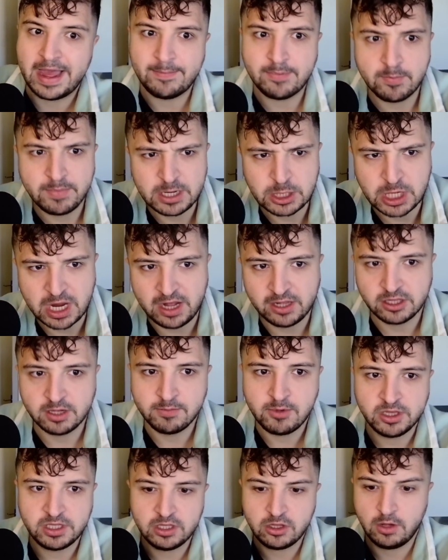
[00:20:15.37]
But big shout out to
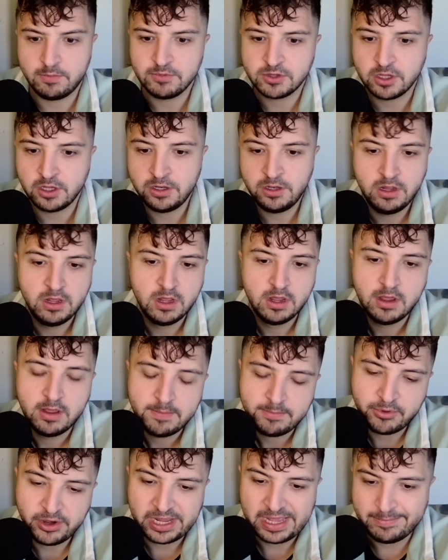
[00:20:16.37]
Monty Thompson,
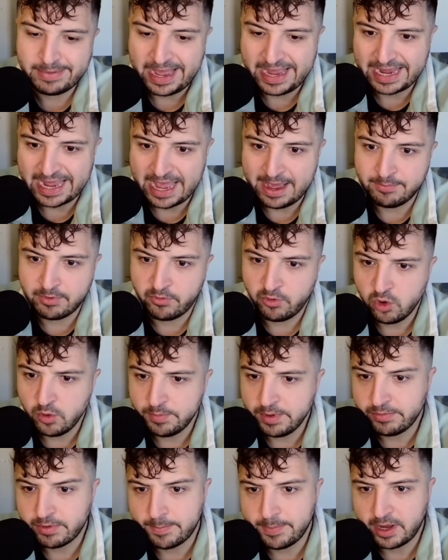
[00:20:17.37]
bringing back Amber Ruby,
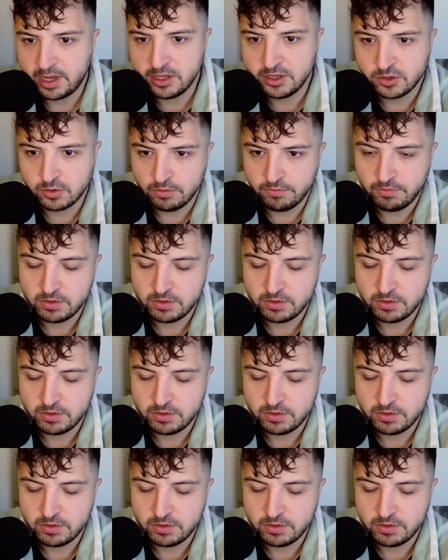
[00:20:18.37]
Rapunzel,